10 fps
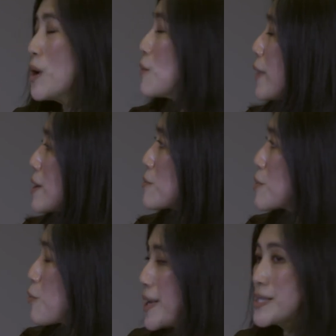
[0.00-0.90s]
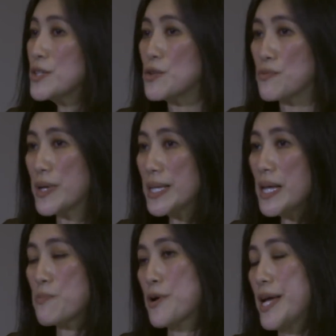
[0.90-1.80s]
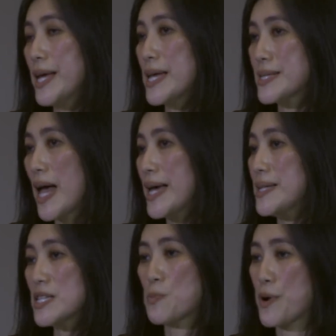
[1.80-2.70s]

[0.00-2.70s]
where we're wanting to really bring a scientist,